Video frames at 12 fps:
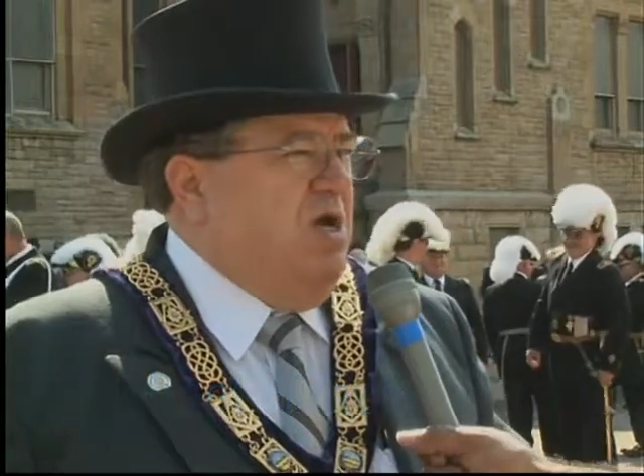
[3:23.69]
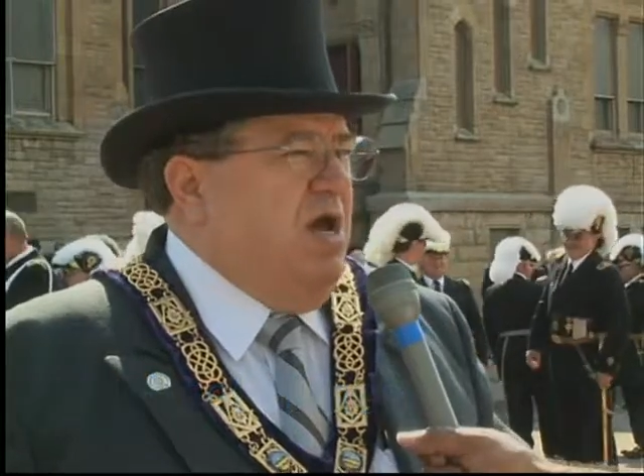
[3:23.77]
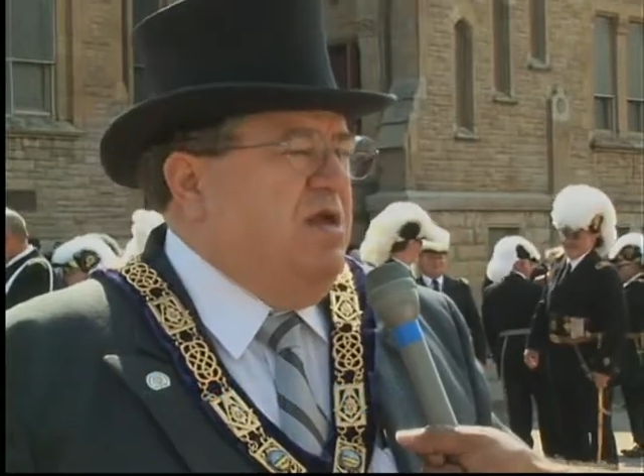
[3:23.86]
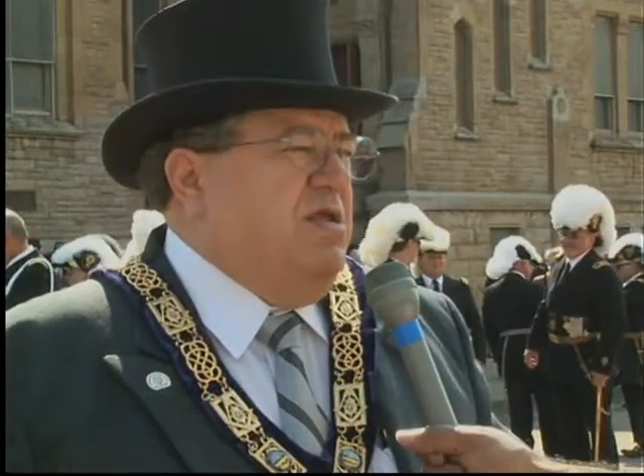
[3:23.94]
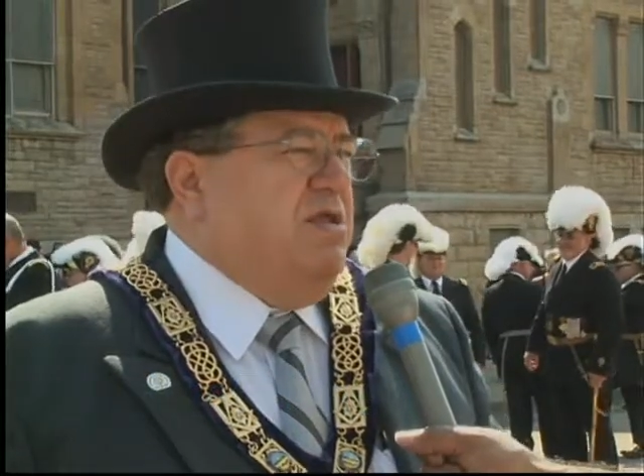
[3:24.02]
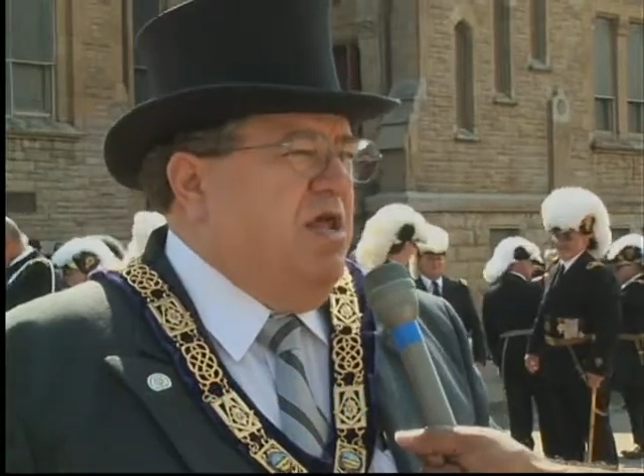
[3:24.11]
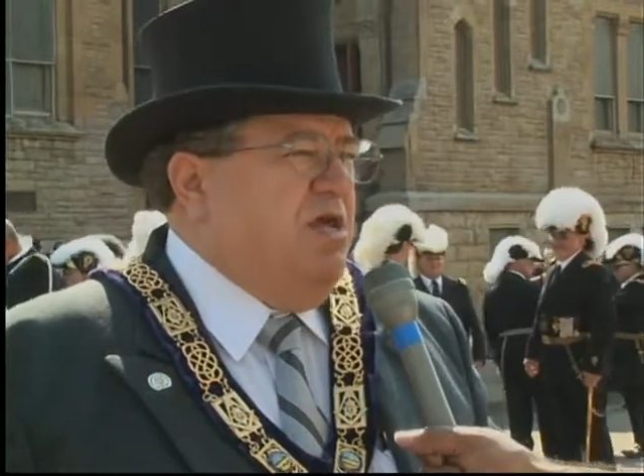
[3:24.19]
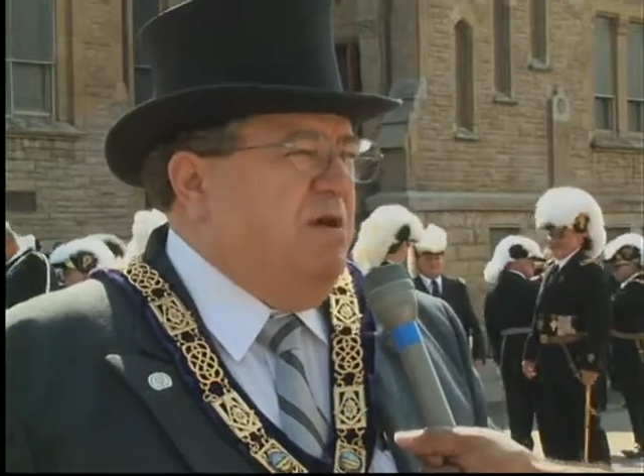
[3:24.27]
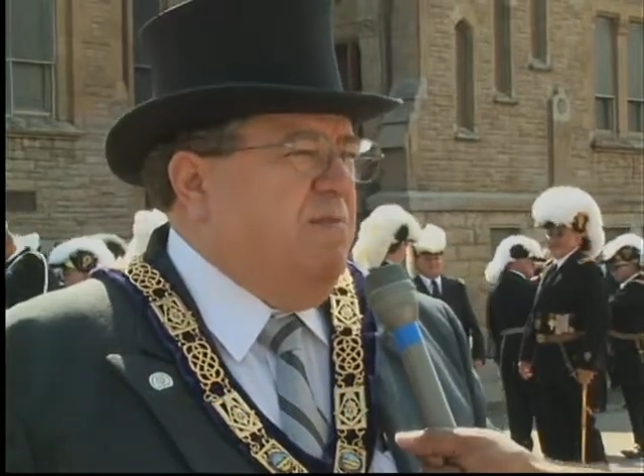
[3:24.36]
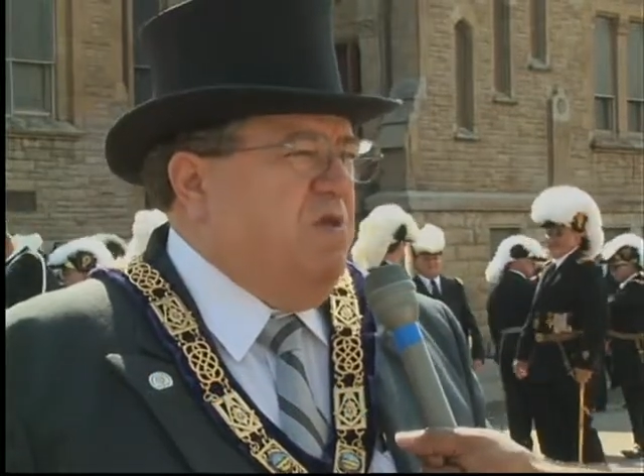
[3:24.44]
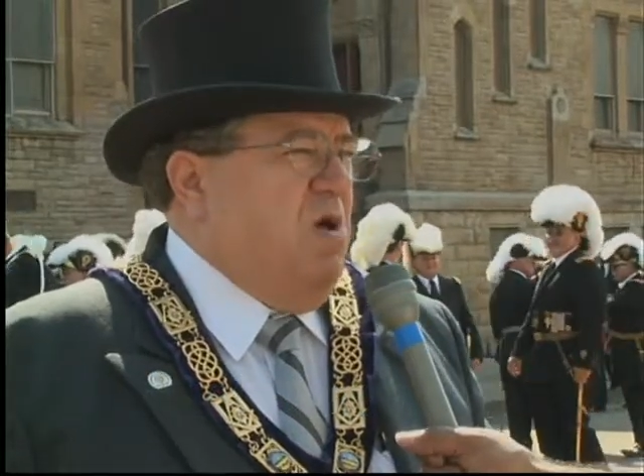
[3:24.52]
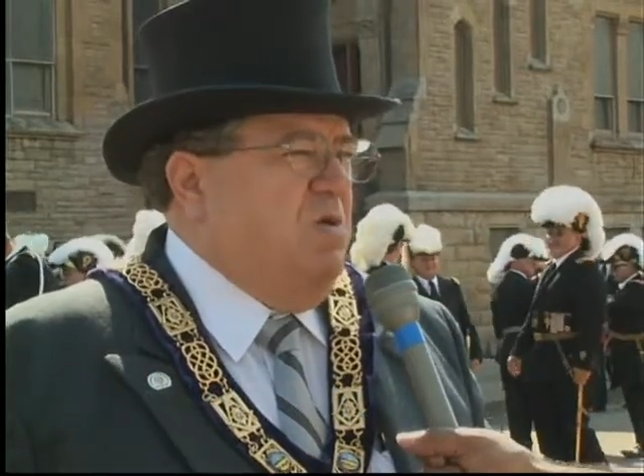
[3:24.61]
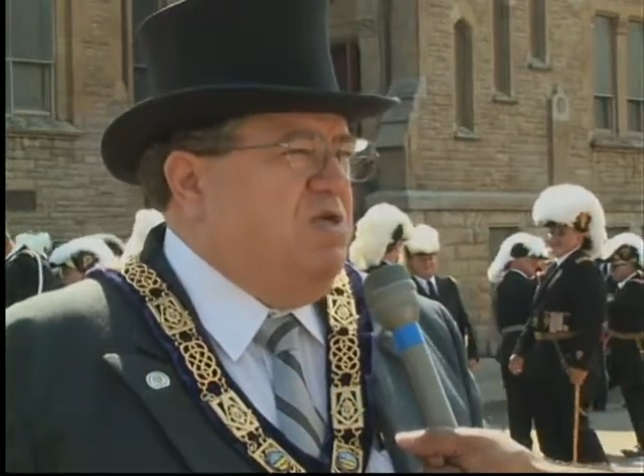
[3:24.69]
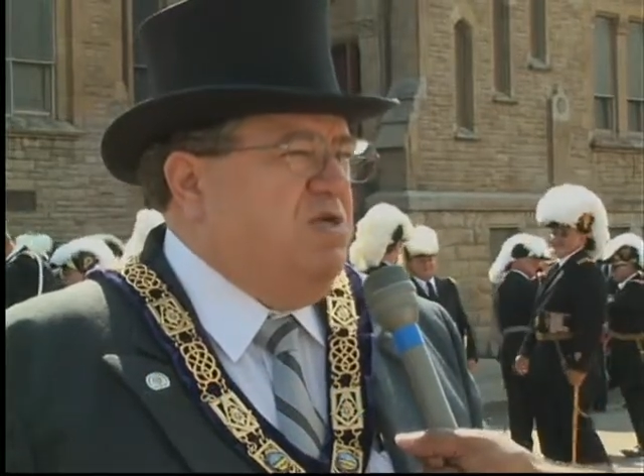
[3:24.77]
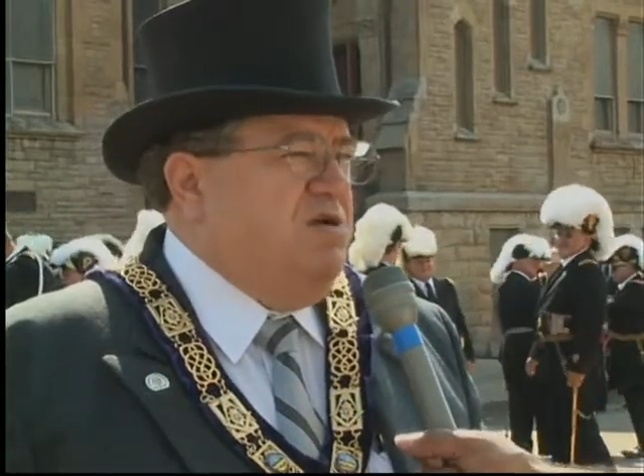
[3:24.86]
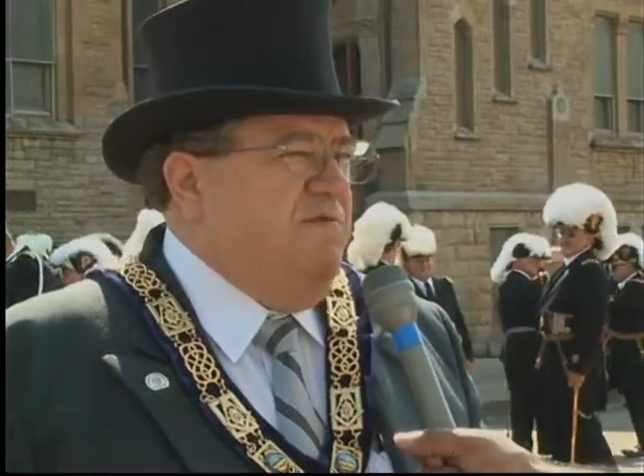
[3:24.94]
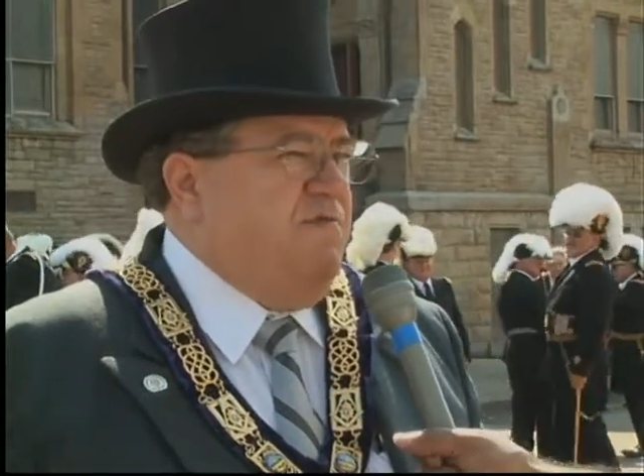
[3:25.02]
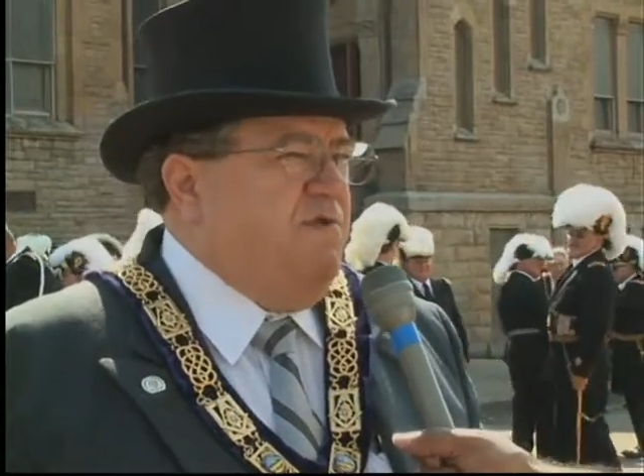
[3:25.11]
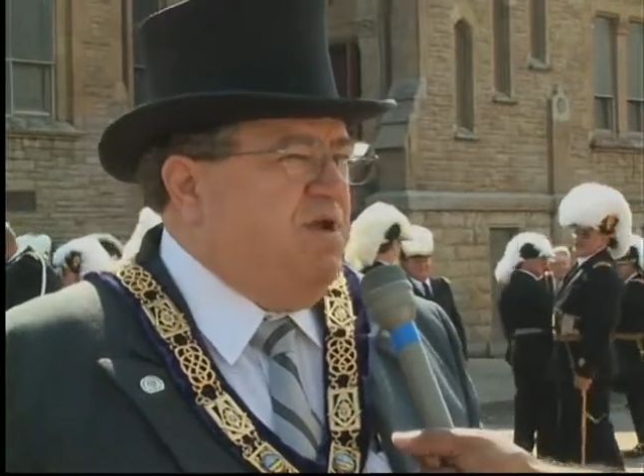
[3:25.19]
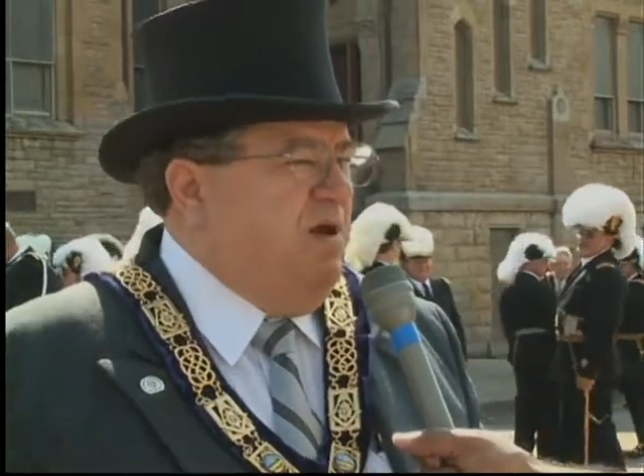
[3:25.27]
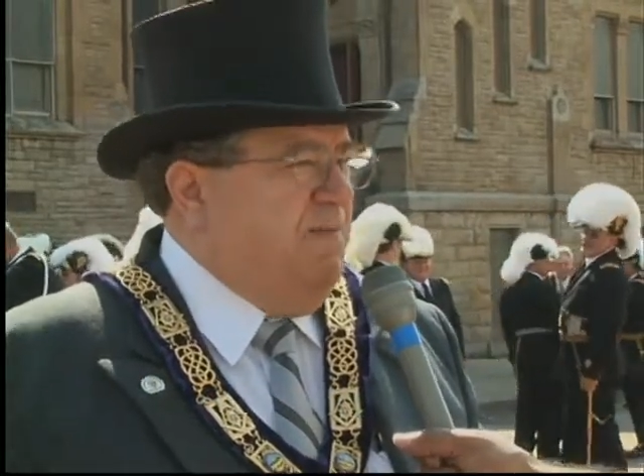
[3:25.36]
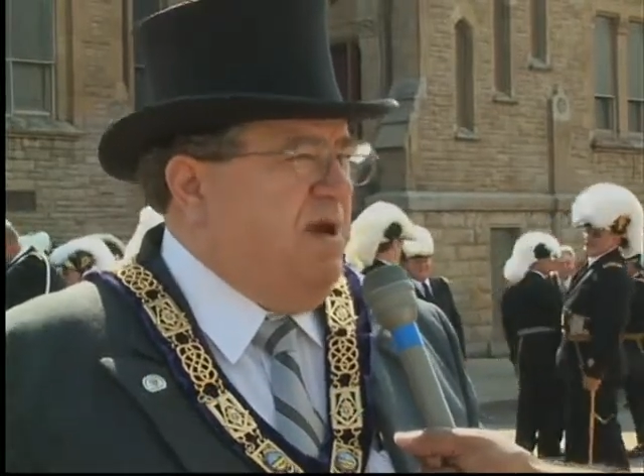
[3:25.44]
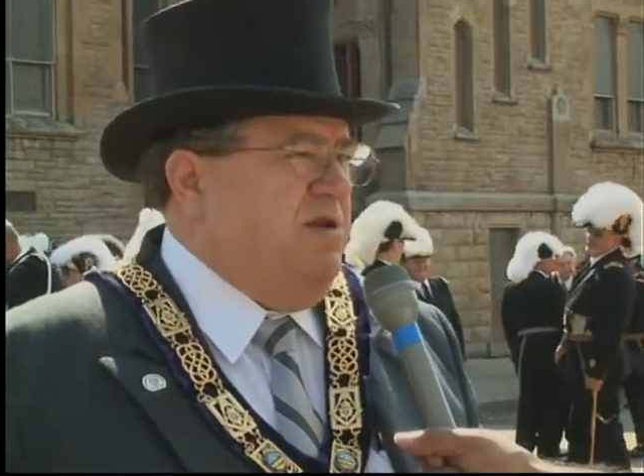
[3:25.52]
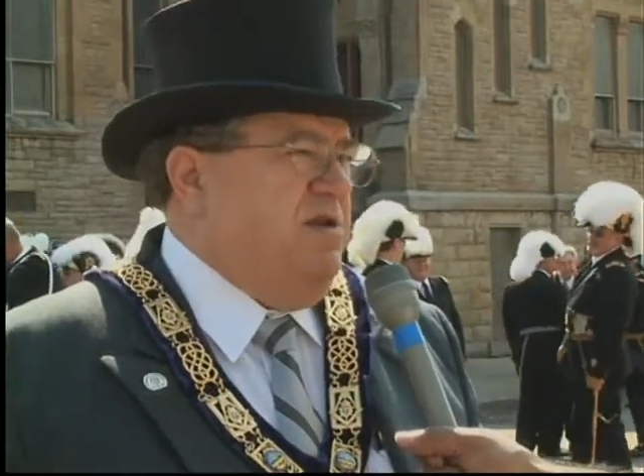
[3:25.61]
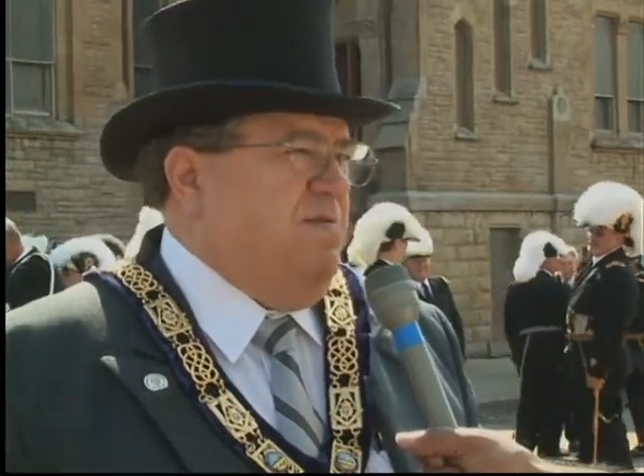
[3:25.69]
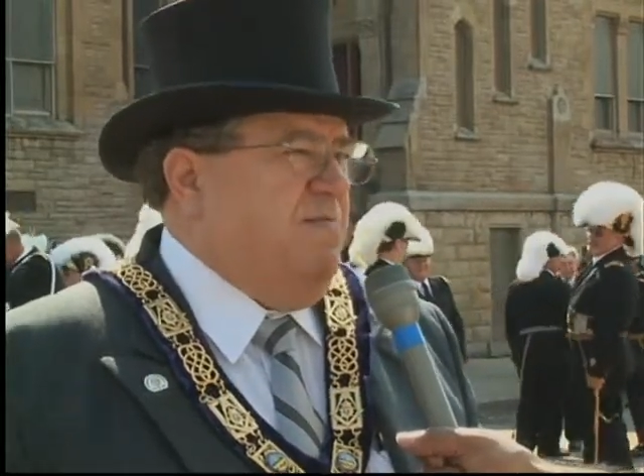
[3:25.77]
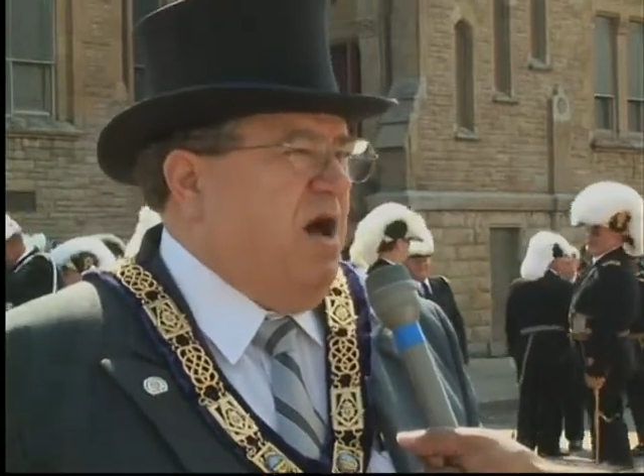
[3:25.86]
and then they can belong to different appendant